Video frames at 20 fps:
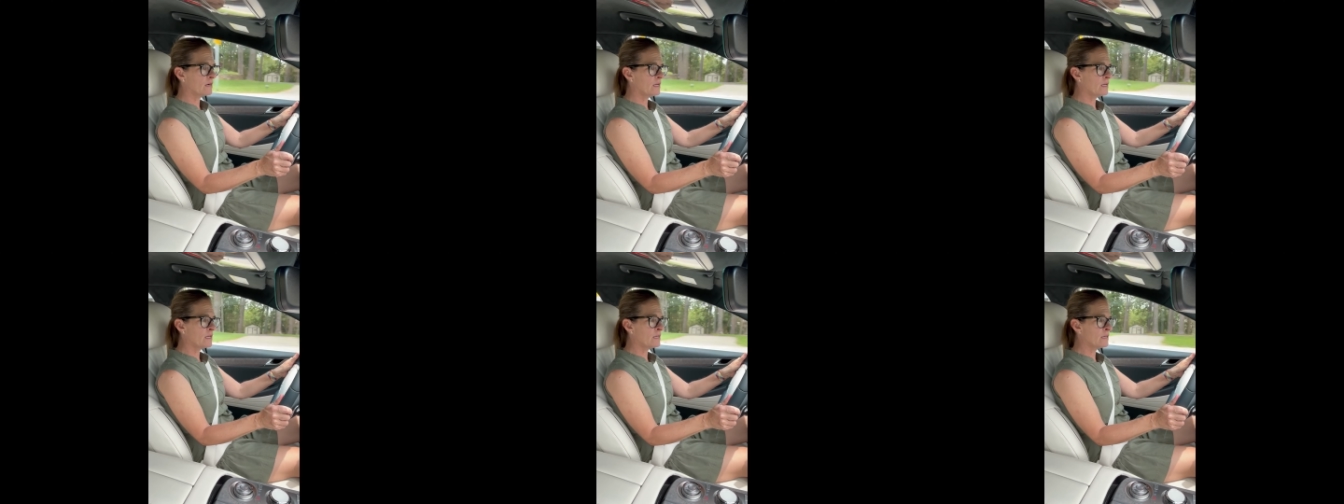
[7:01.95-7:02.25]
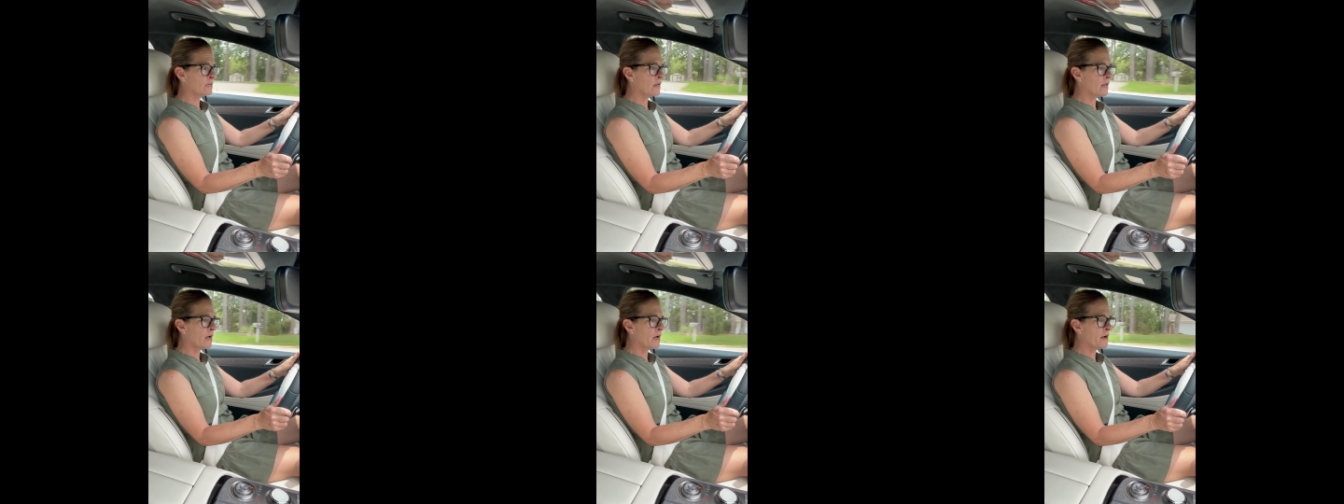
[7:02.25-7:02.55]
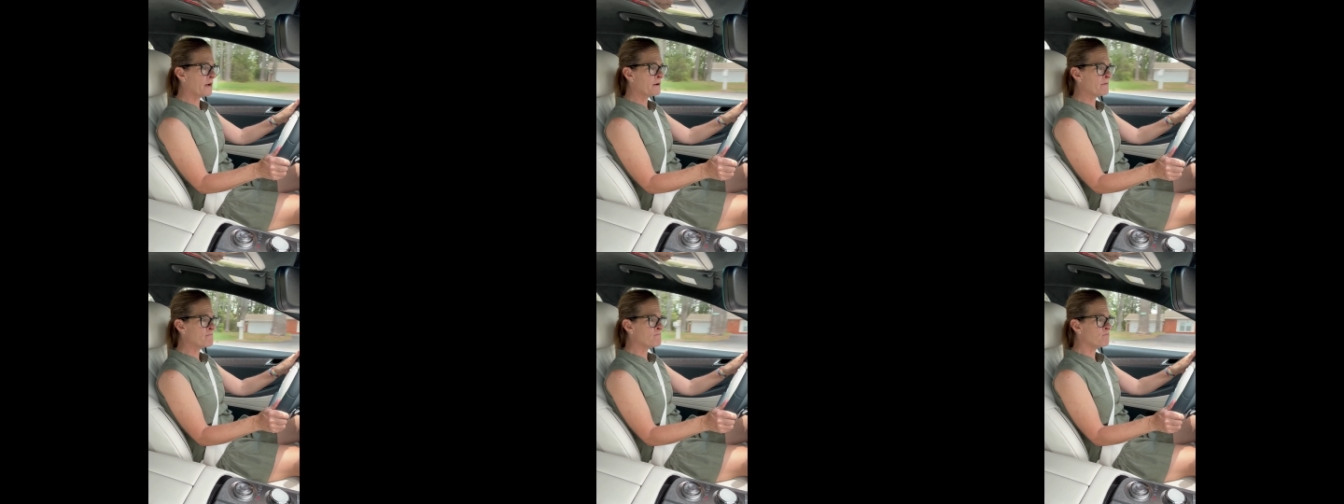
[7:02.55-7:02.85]
in
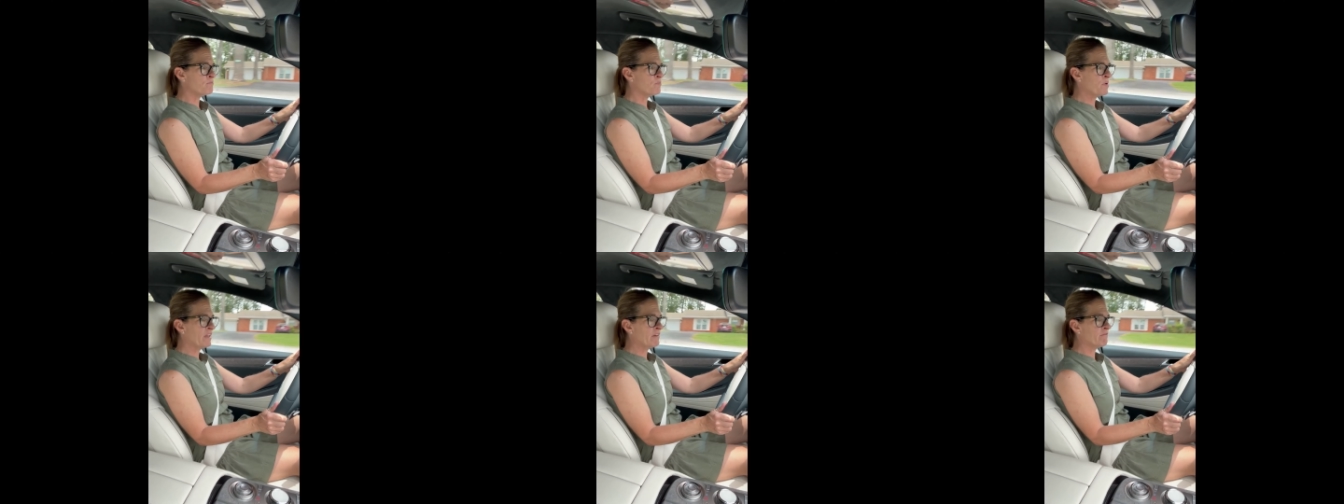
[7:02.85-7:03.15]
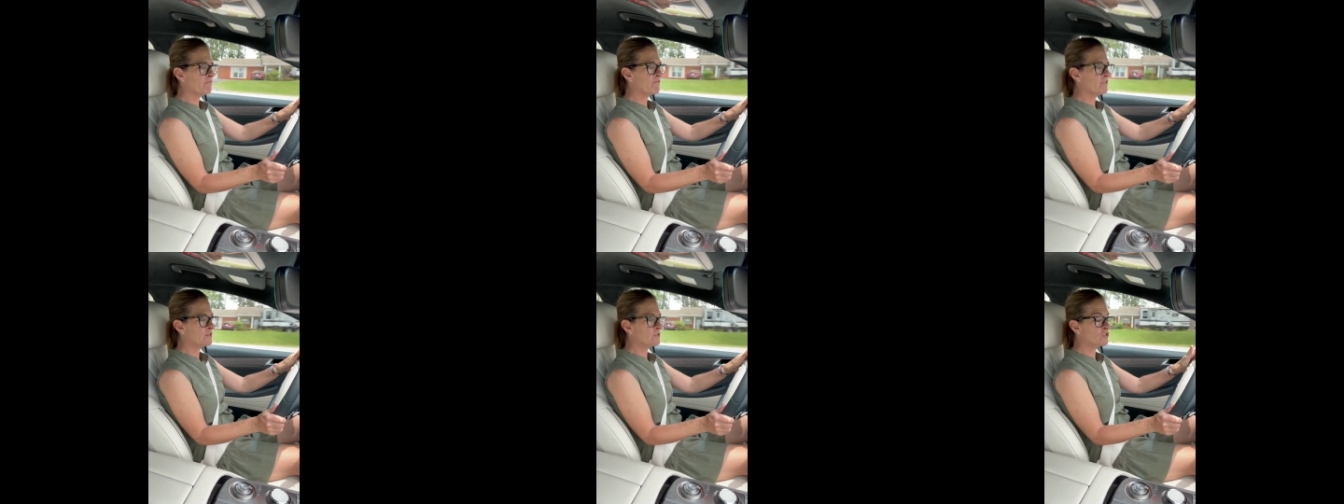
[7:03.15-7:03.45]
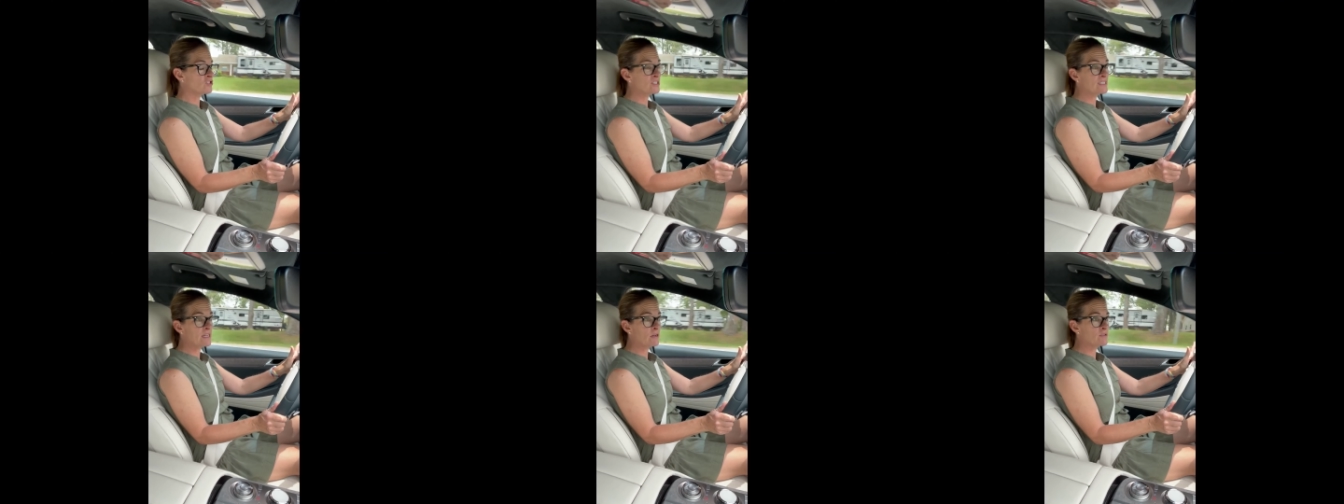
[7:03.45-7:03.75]
Bentonville,
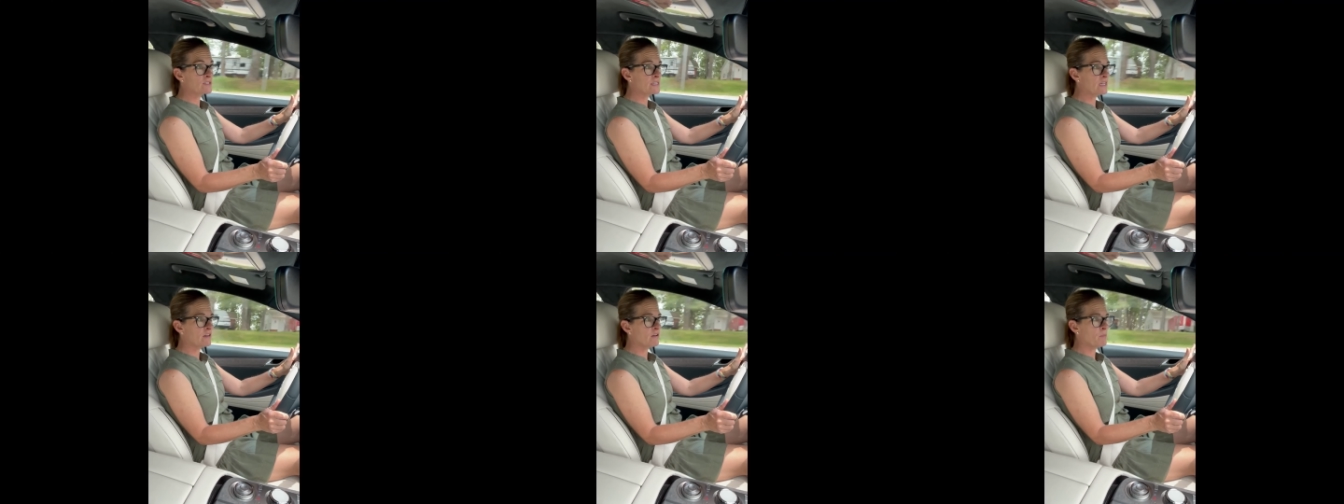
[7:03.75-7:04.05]
just outside